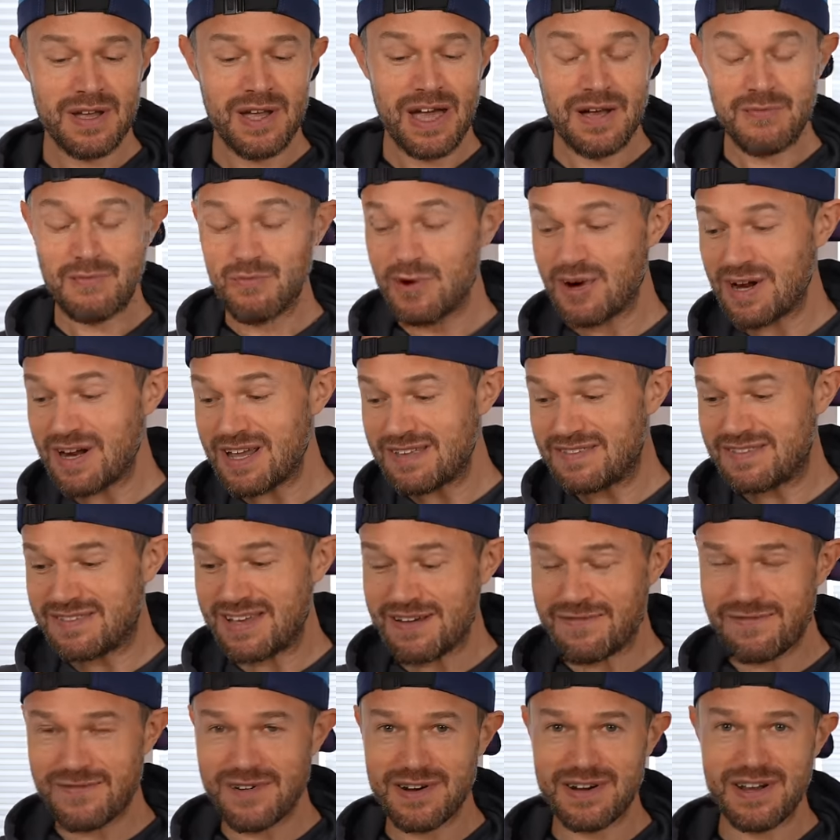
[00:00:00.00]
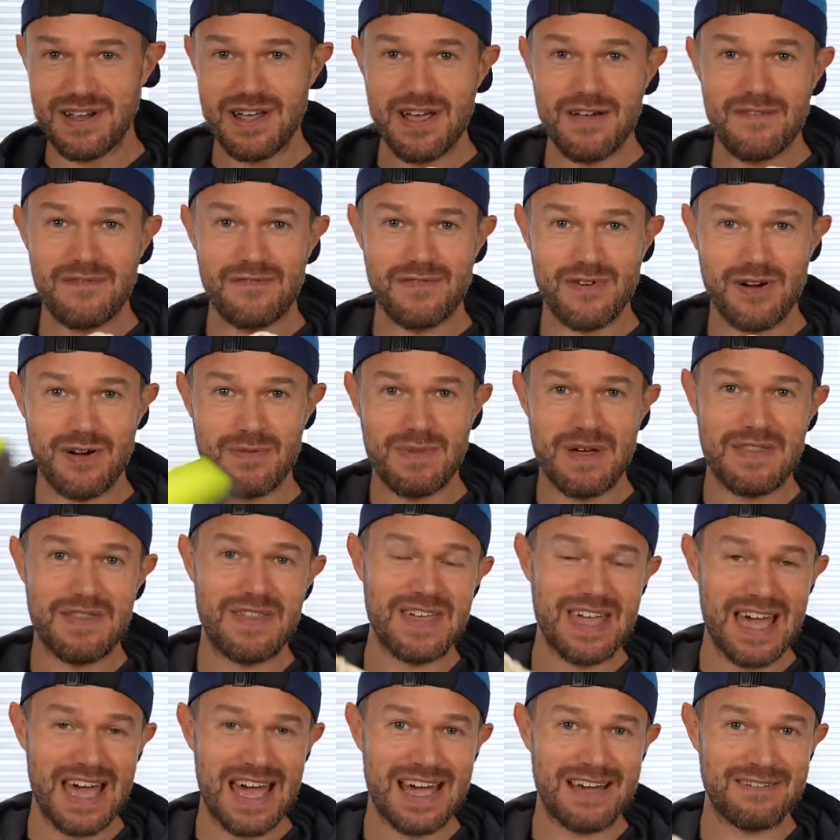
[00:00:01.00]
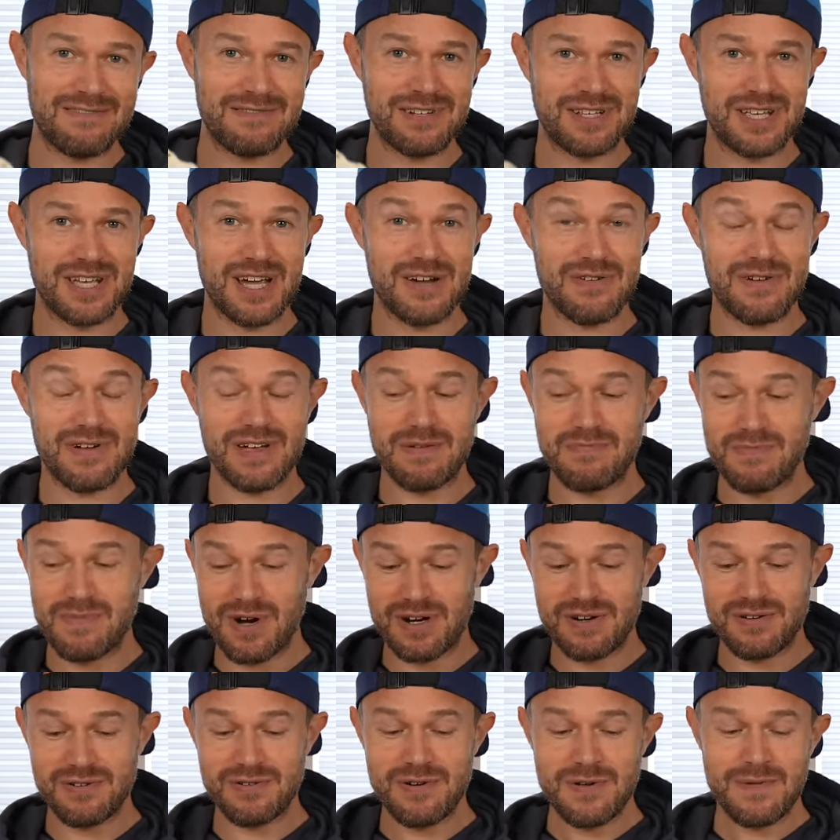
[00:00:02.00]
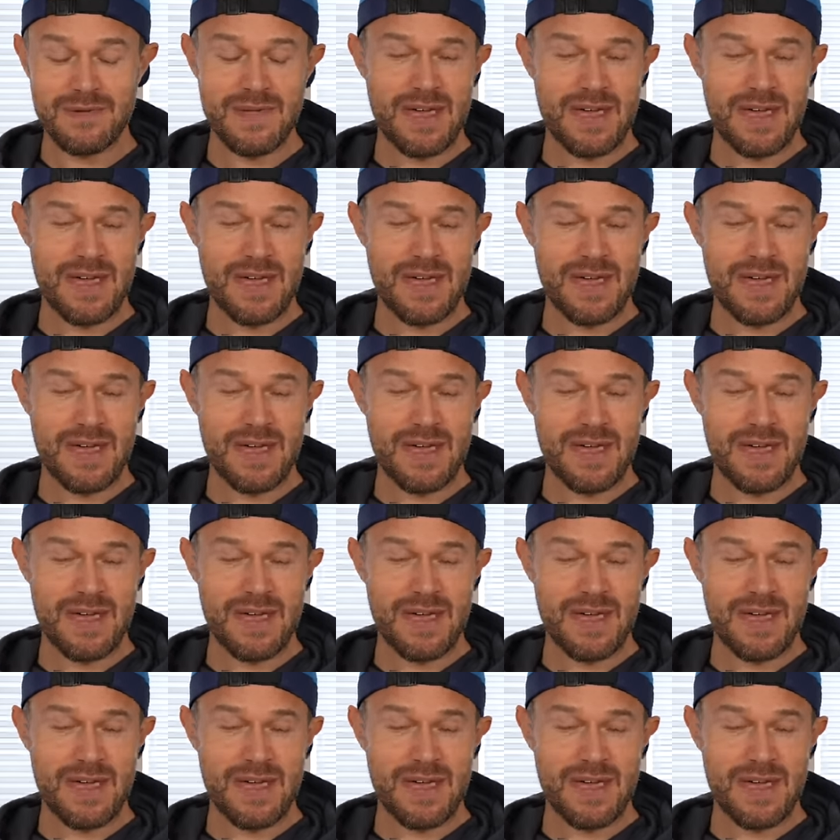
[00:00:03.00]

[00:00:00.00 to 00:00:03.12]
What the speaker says: and what is different from the outgoing model.